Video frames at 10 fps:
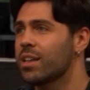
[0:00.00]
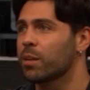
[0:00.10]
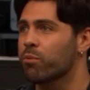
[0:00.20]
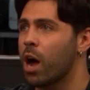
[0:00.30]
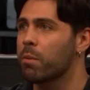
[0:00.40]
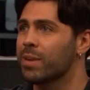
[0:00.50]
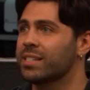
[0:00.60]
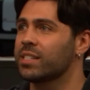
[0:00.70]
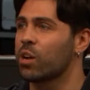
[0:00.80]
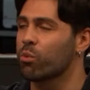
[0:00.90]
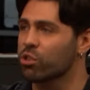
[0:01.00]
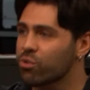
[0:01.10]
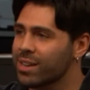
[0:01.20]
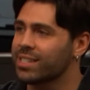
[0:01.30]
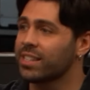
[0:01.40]
The problem is that we're
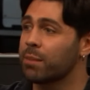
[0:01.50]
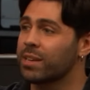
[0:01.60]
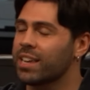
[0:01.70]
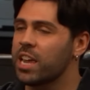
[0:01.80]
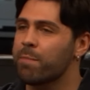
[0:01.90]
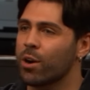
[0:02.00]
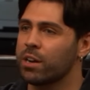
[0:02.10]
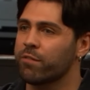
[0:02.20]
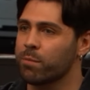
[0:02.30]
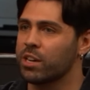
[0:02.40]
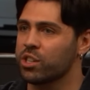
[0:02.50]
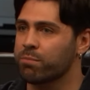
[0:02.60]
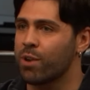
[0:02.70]
trusting them to keep our information